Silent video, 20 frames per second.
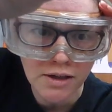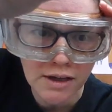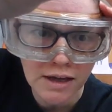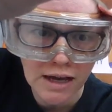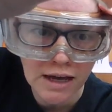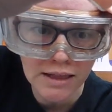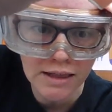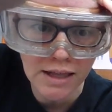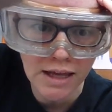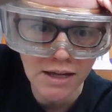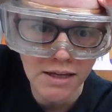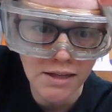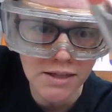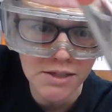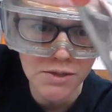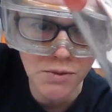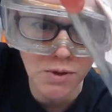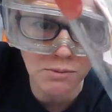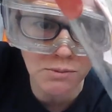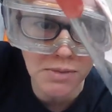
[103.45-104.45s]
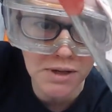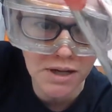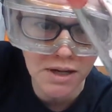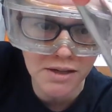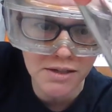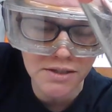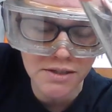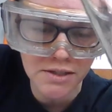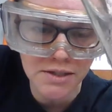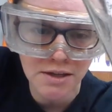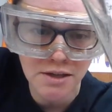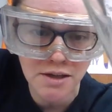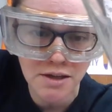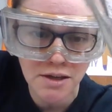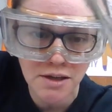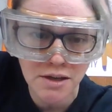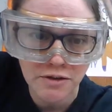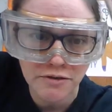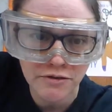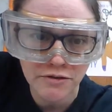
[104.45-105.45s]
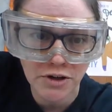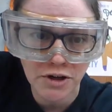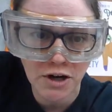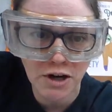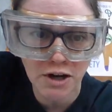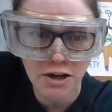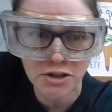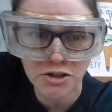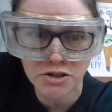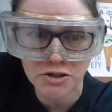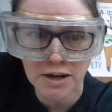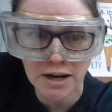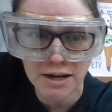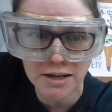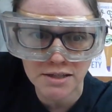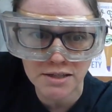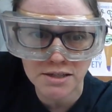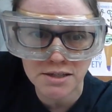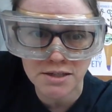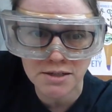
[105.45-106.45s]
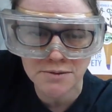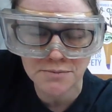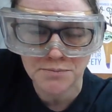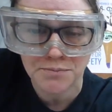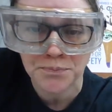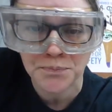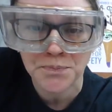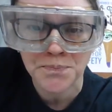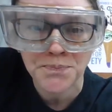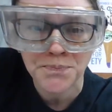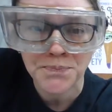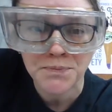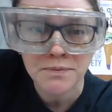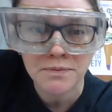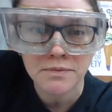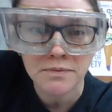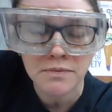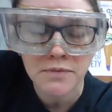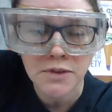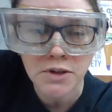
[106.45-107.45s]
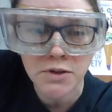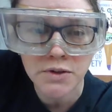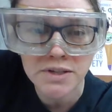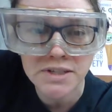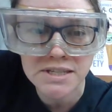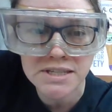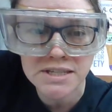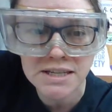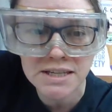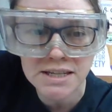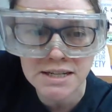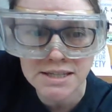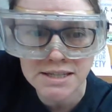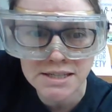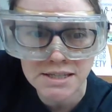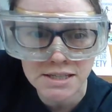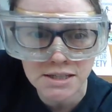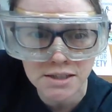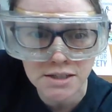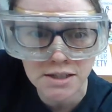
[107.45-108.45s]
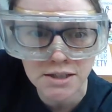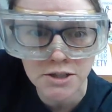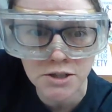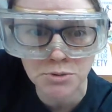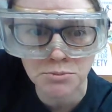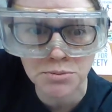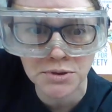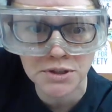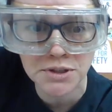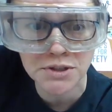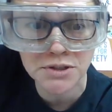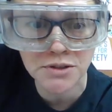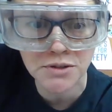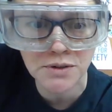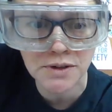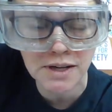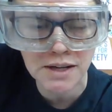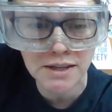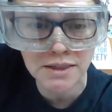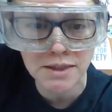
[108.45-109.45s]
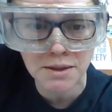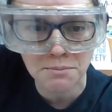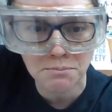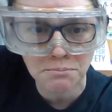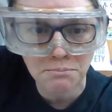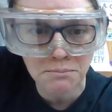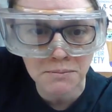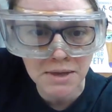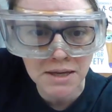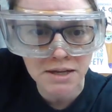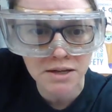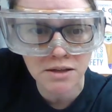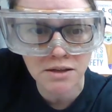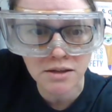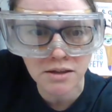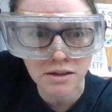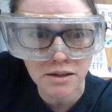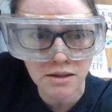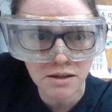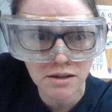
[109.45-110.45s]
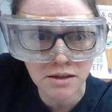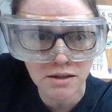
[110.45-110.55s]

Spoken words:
I like this one because for contrast, you can see that it's still a little blue in the middle,